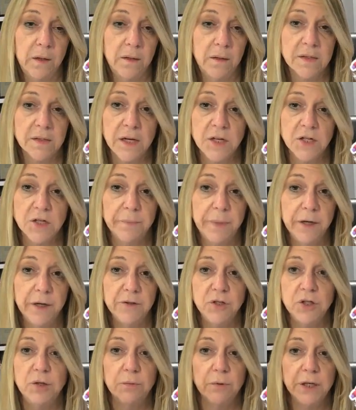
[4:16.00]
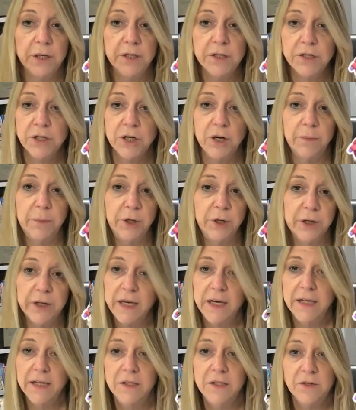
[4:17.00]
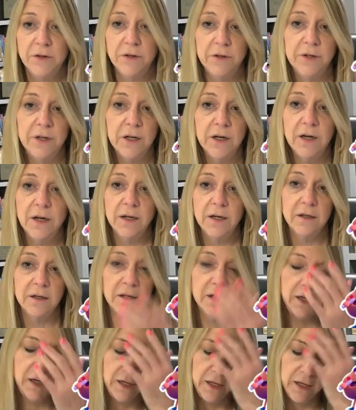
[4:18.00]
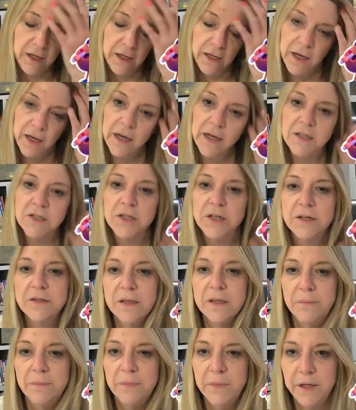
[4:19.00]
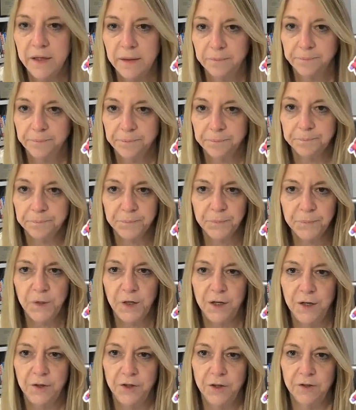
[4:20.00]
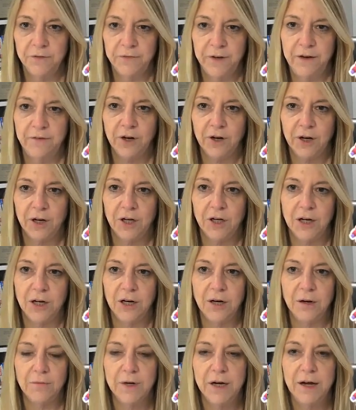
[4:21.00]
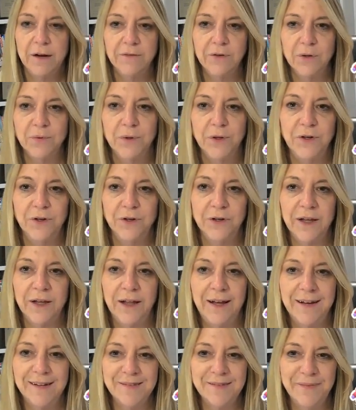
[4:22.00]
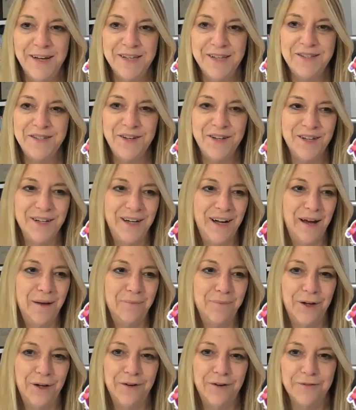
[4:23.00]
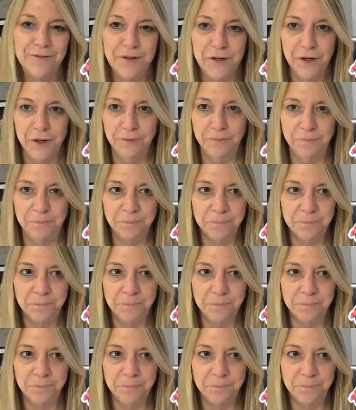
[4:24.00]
discussion post you wanted to show me your kids or your dog or share something, your favorite car or whatever with your classmates, you can upload a photo.